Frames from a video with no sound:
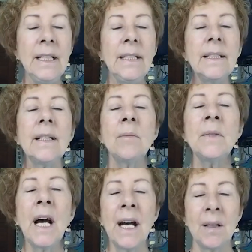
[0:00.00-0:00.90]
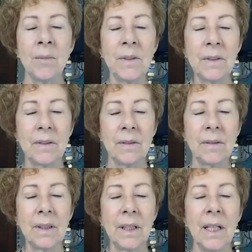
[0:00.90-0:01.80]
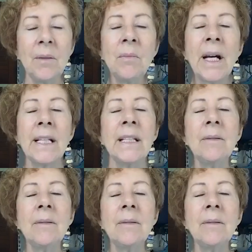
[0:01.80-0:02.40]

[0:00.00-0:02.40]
Sometimes it might